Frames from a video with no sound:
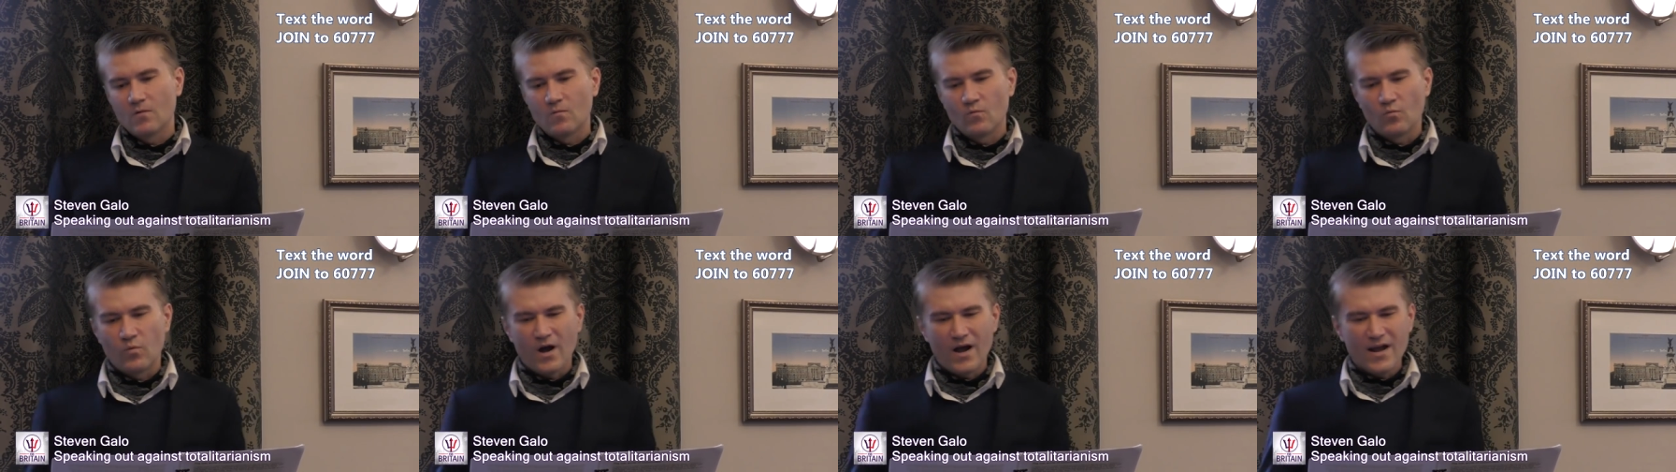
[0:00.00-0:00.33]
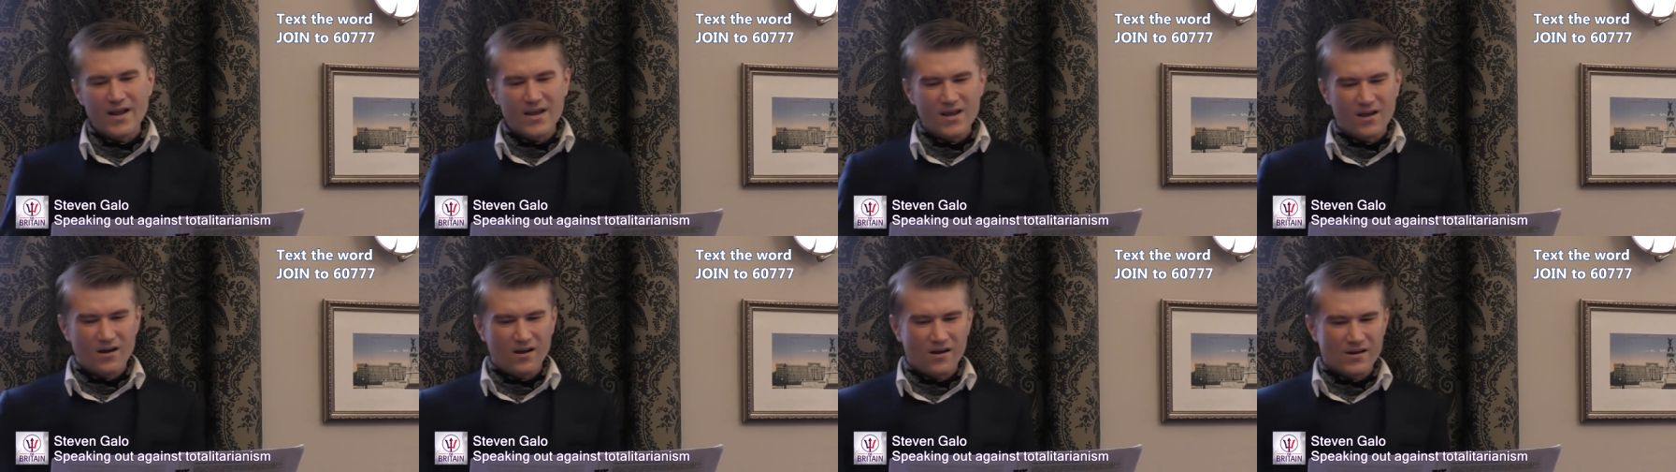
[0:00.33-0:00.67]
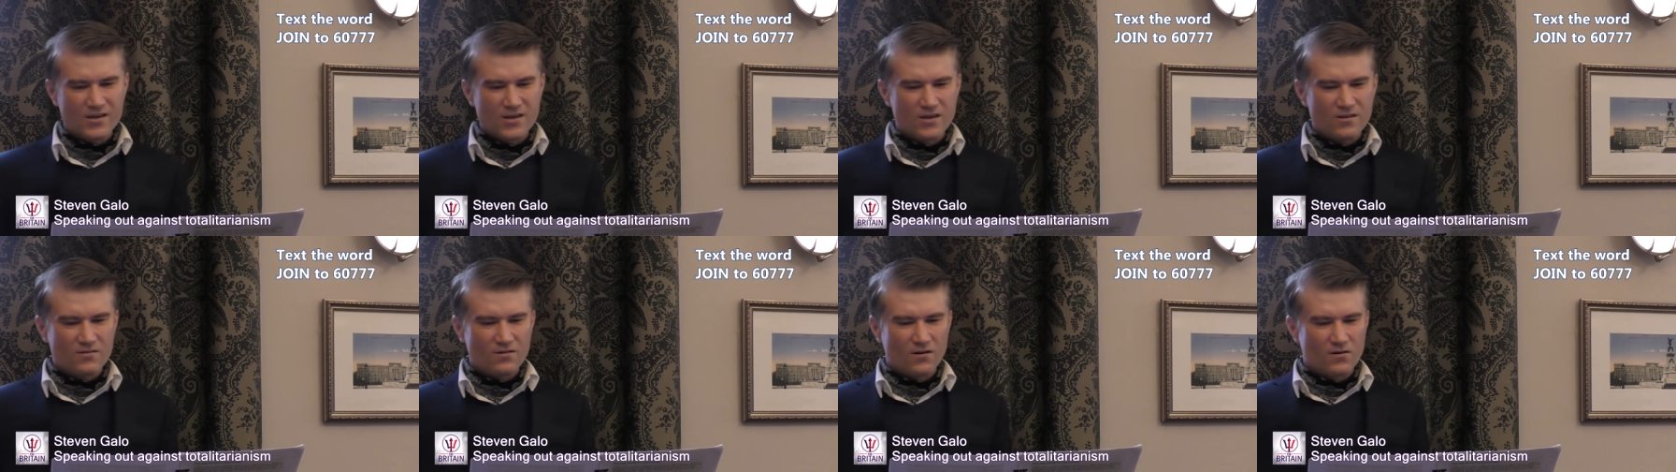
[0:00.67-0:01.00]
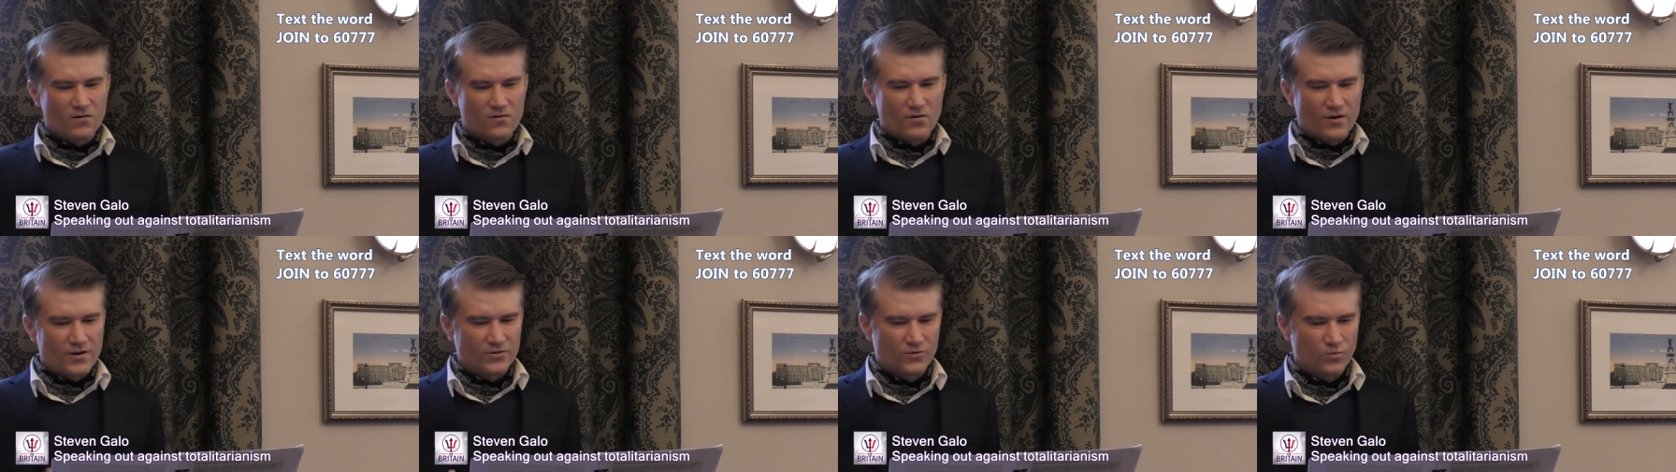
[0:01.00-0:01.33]
Why are you
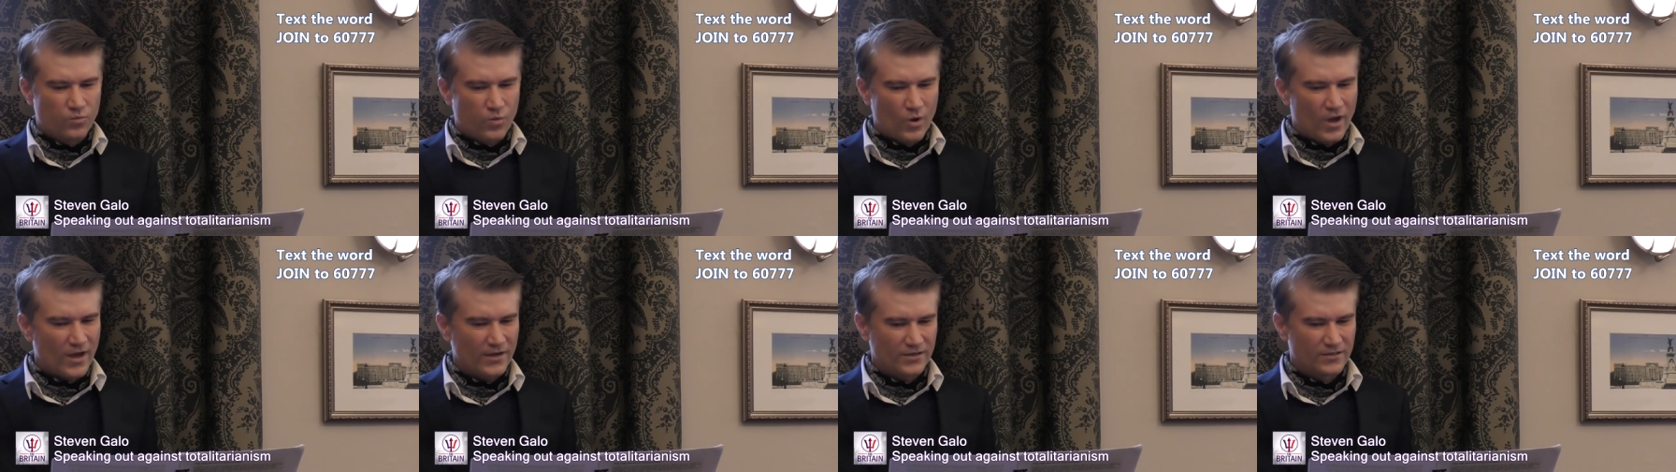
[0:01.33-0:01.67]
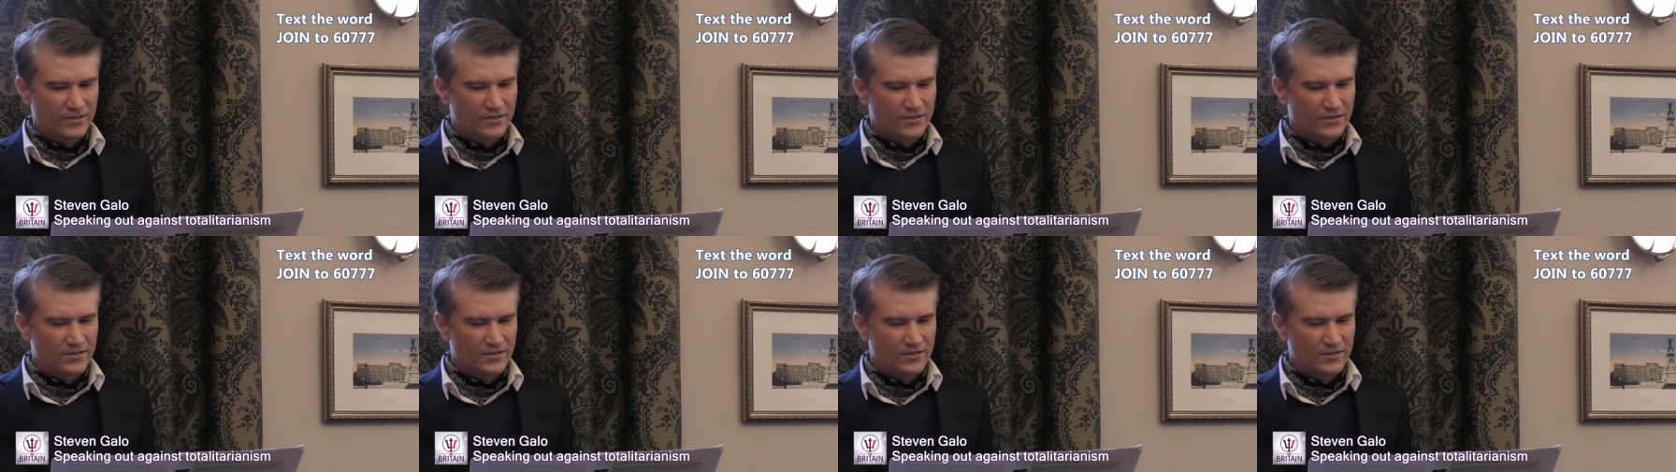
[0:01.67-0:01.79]
not going to work